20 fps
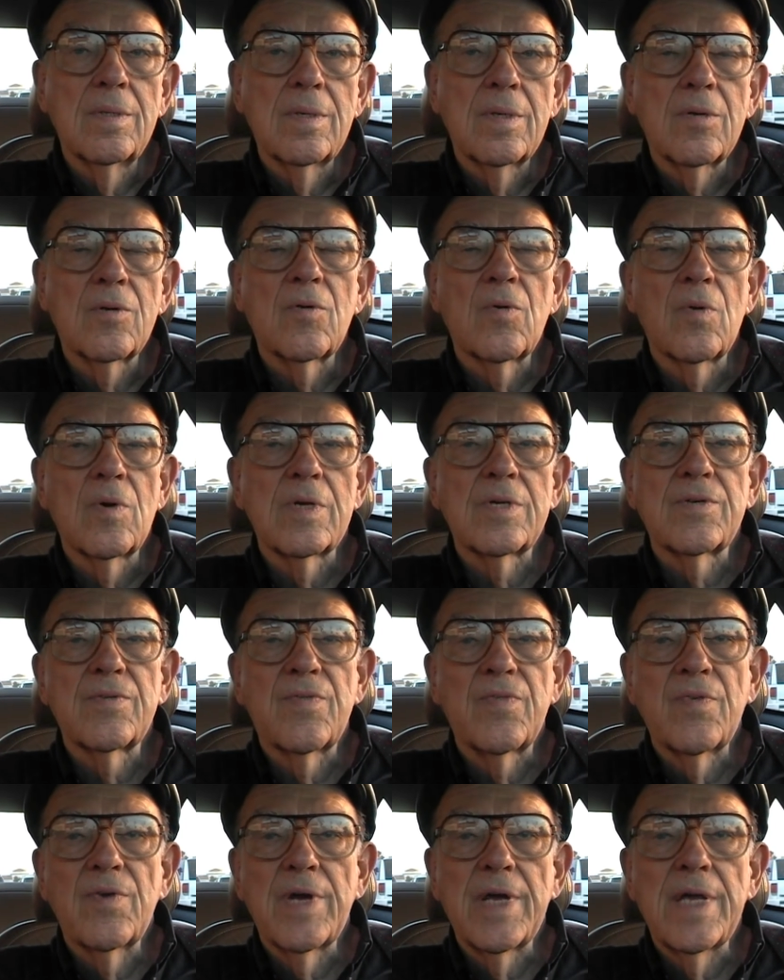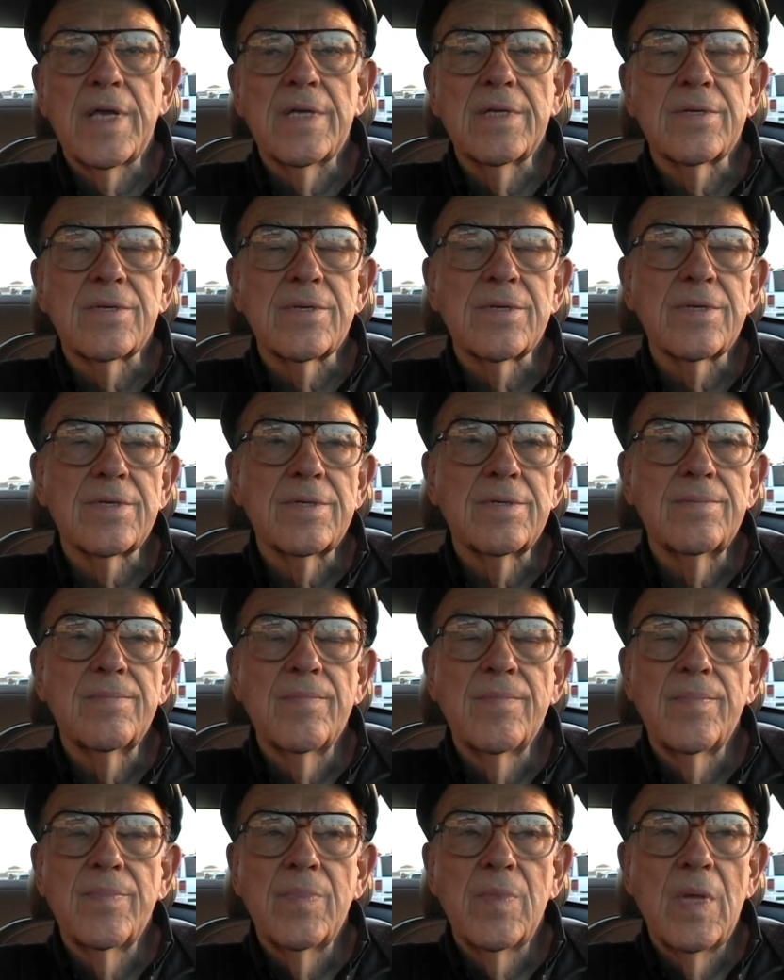across France,
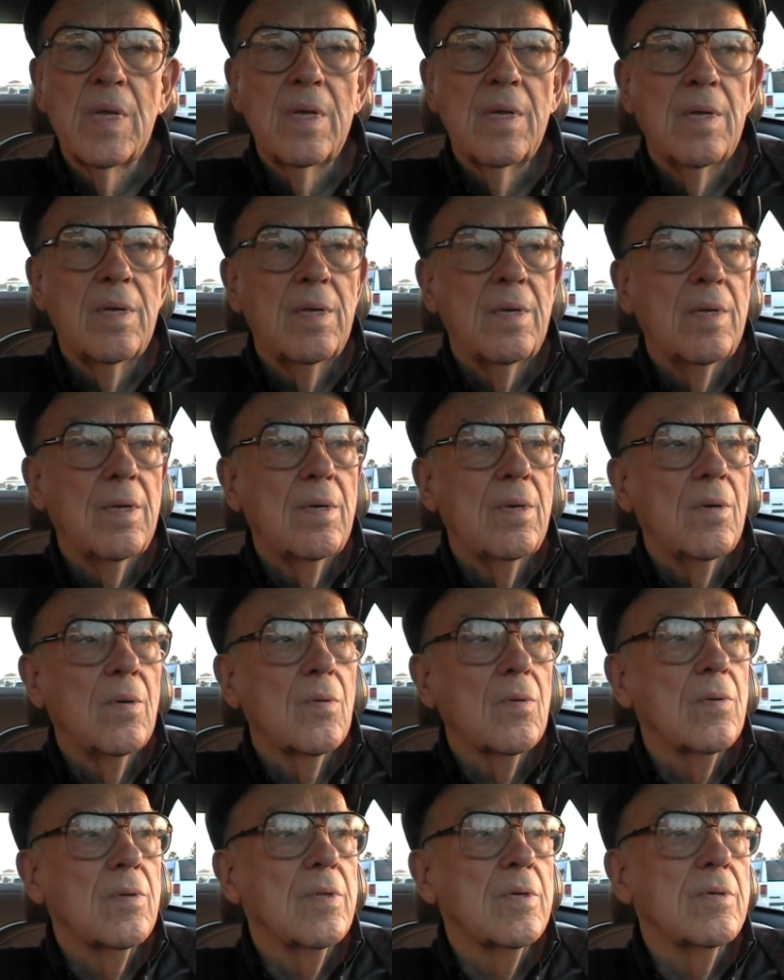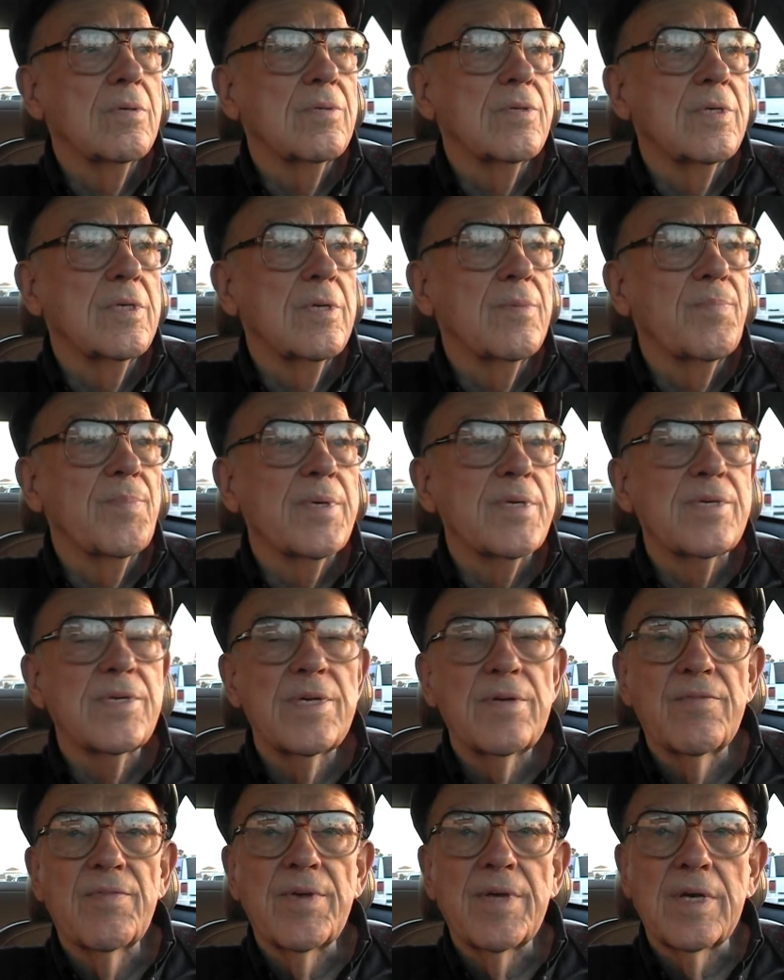or those in the
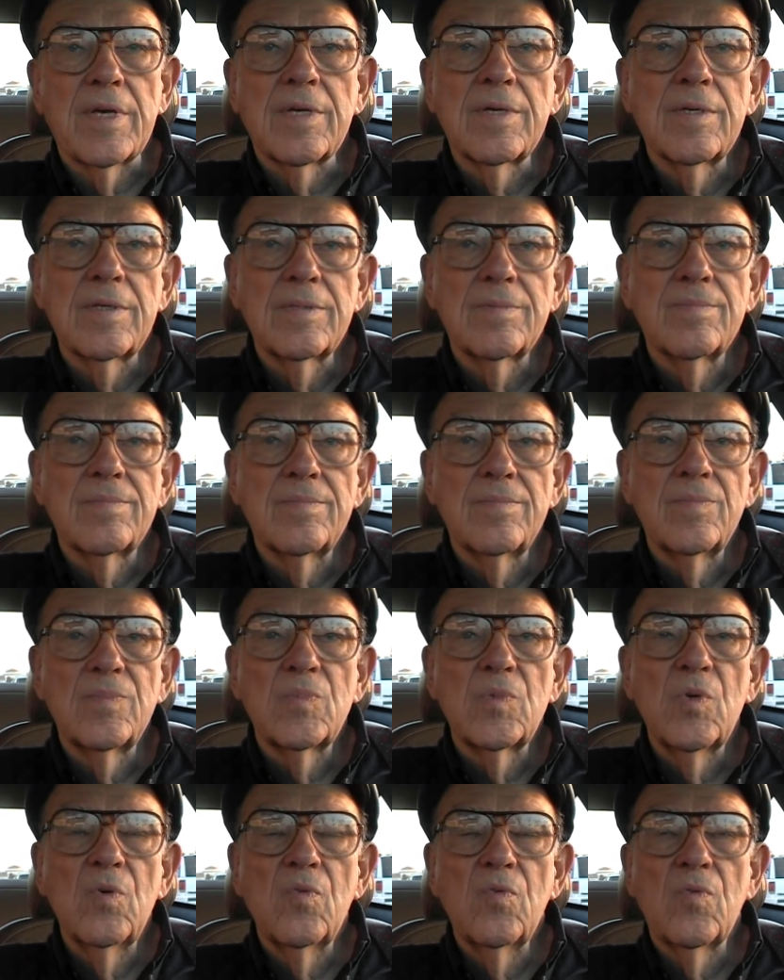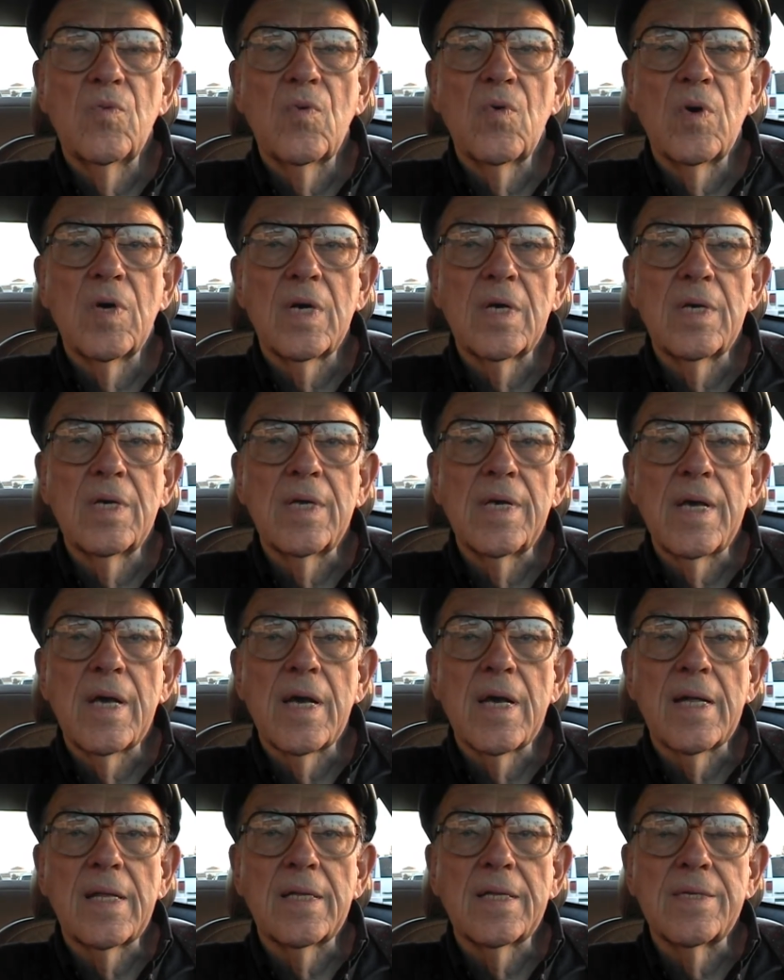Pacific who fought on the
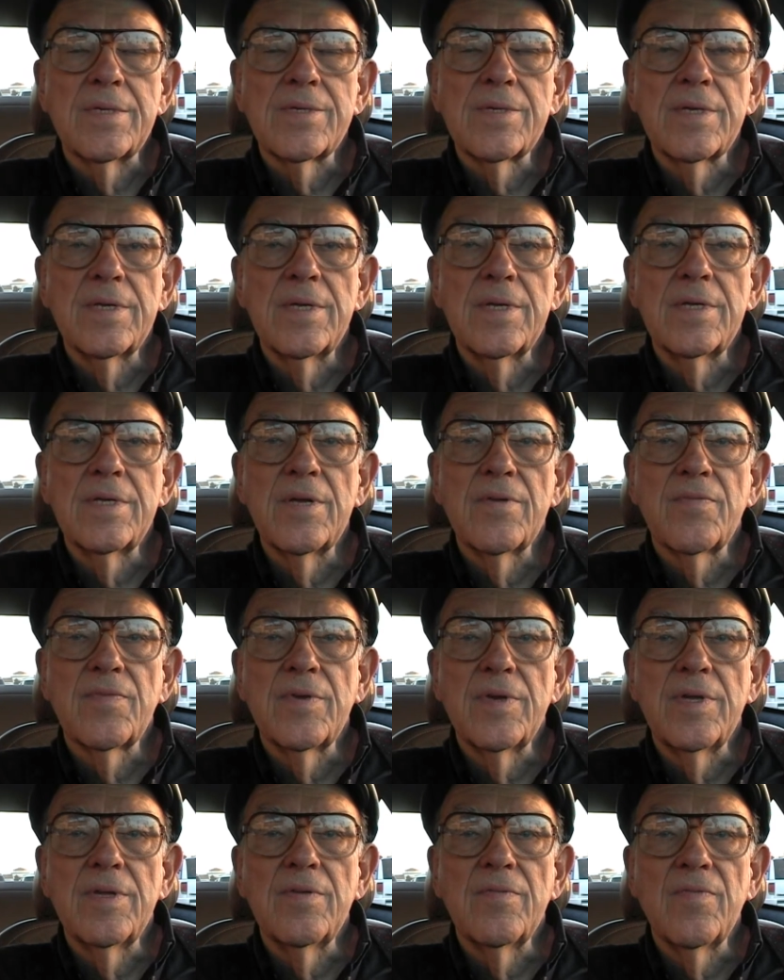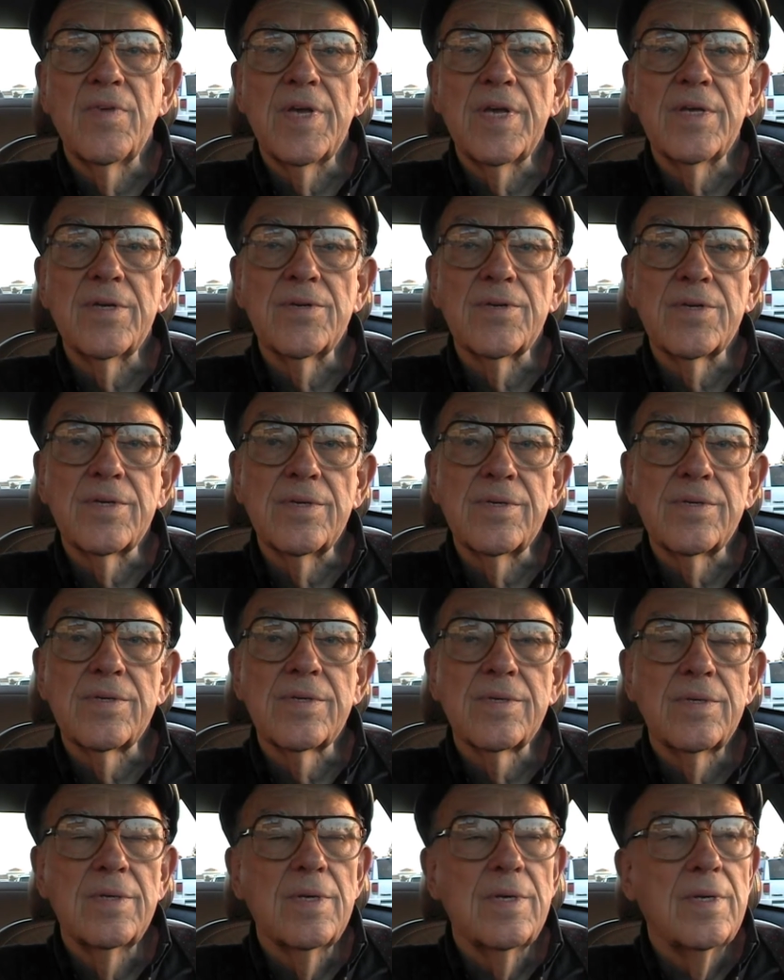islands in the different
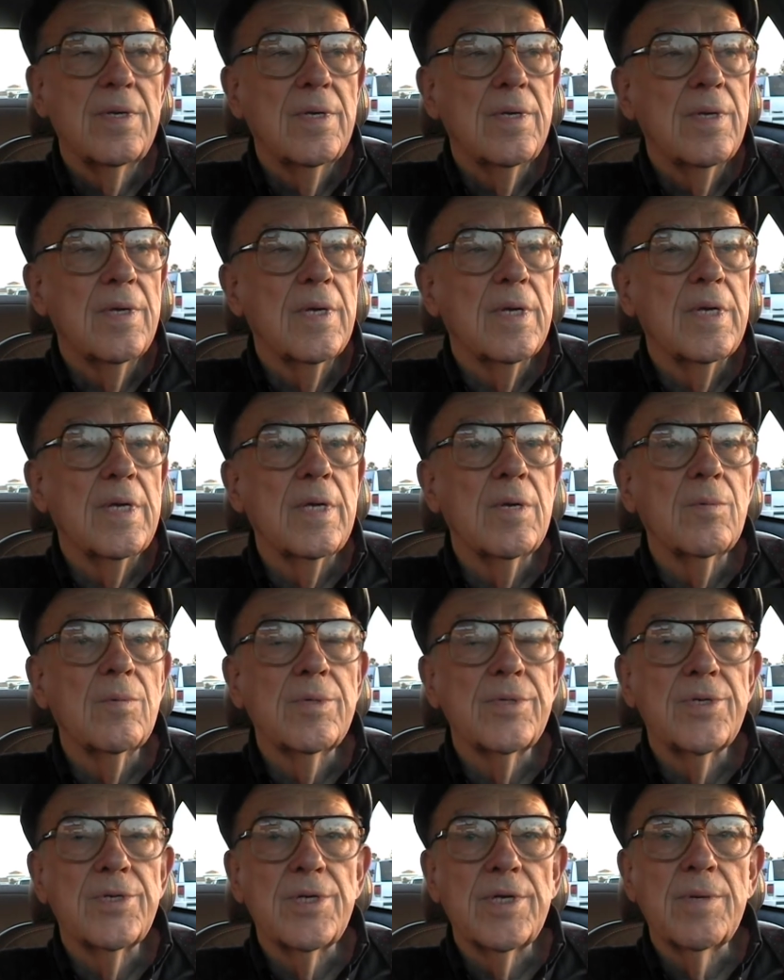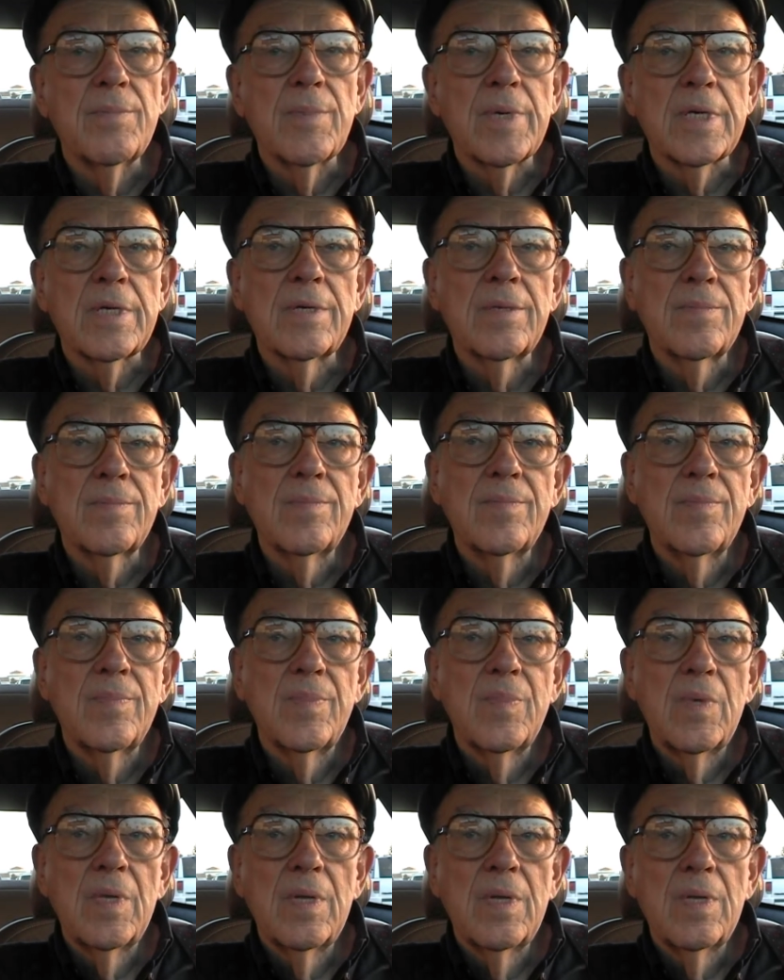invasions in Iwo Jima,
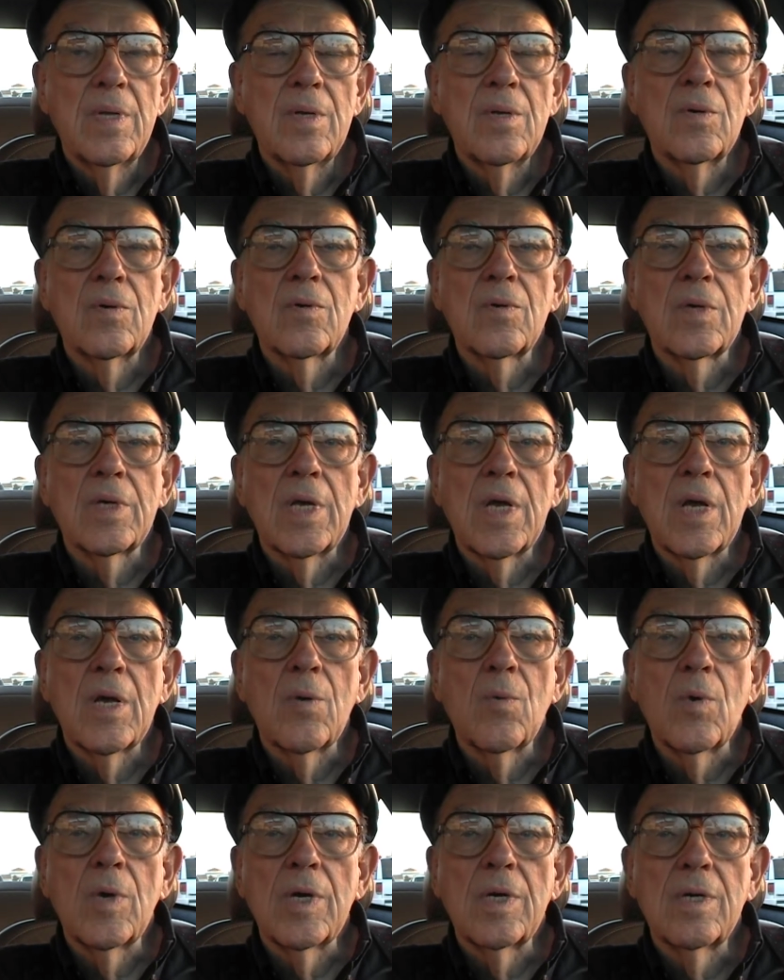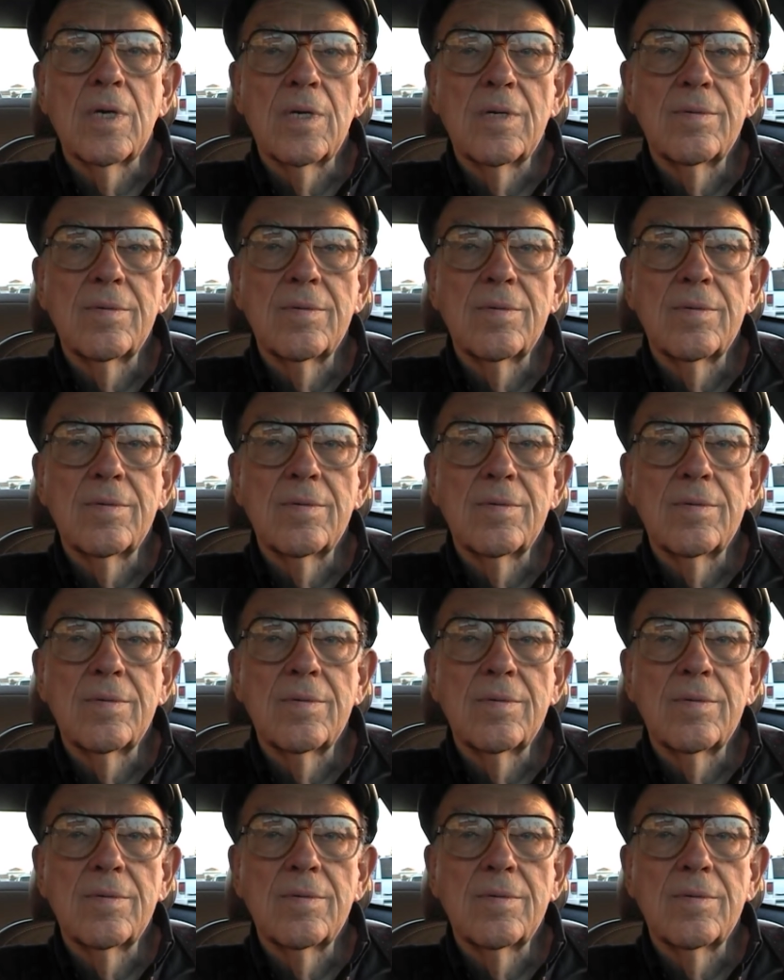in Okinawa.